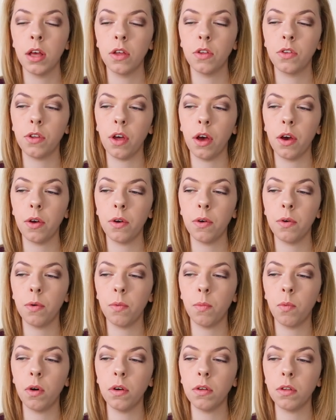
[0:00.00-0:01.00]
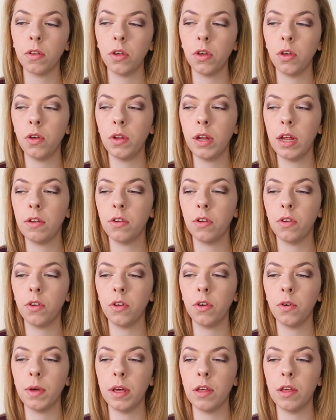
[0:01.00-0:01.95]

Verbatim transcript: So, what you need to do